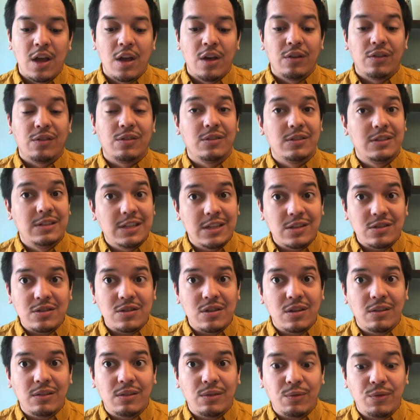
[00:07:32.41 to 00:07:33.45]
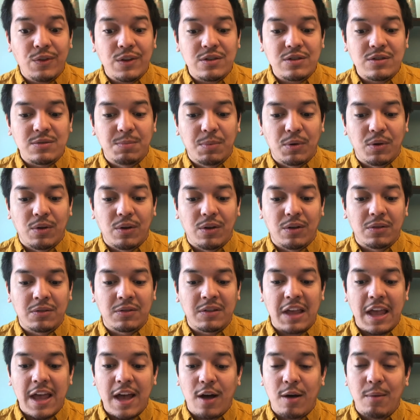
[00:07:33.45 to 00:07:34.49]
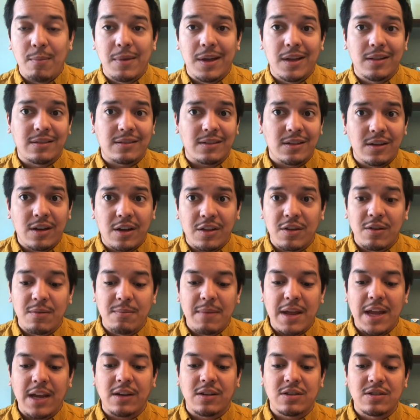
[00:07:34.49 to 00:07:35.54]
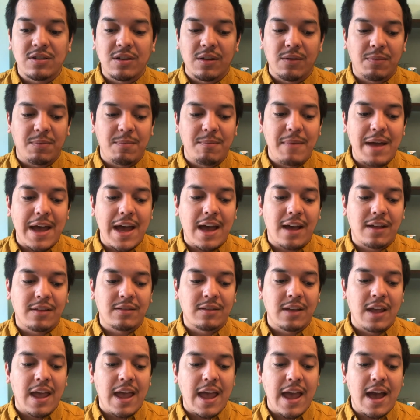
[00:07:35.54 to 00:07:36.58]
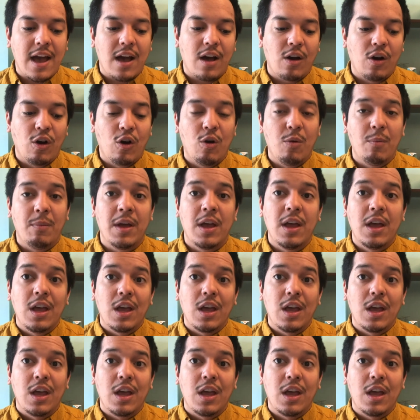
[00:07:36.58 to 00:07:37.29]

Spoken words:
So ditch those fish bowls, helmets, and other makeshift masks at home